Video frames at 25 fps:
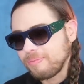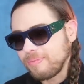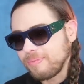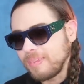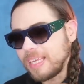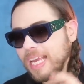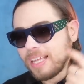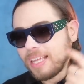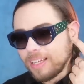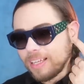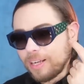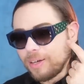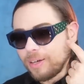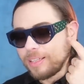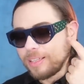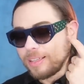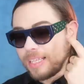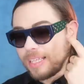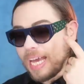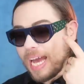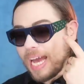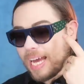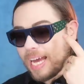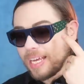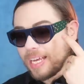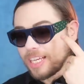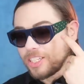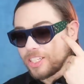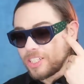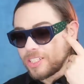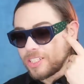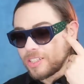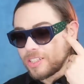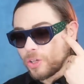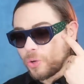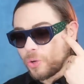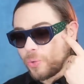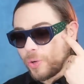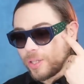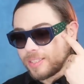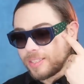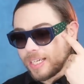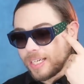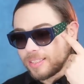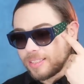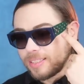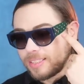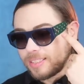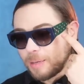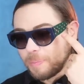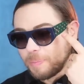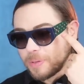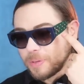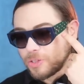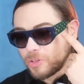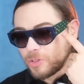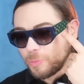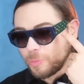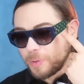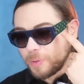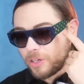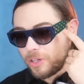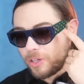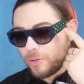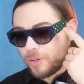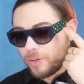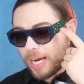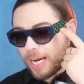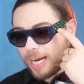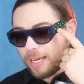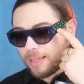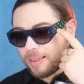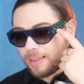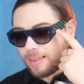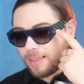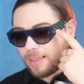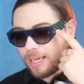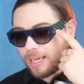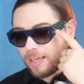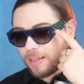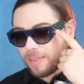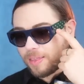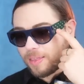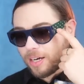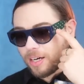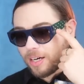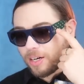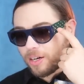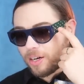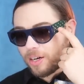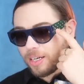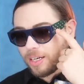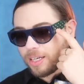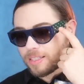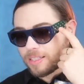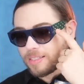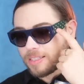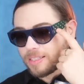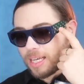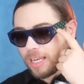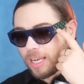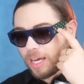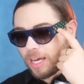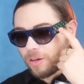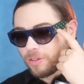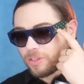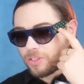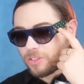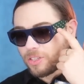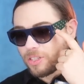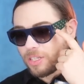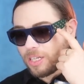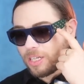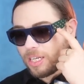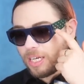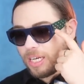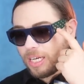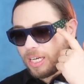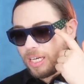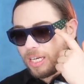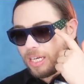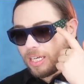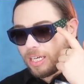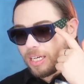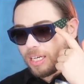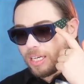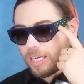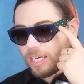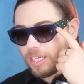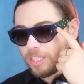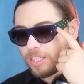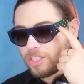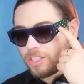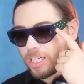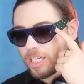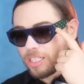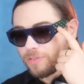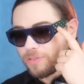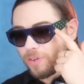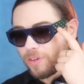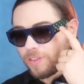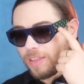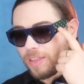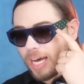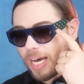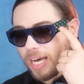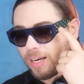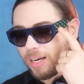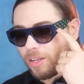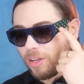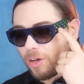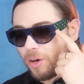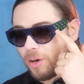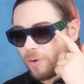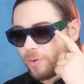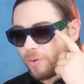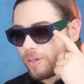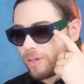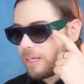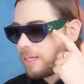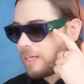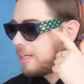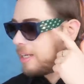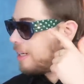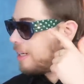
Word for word: Yeah, just the quilting on the temples is super cute. I think they're gonna sell out just for that alone.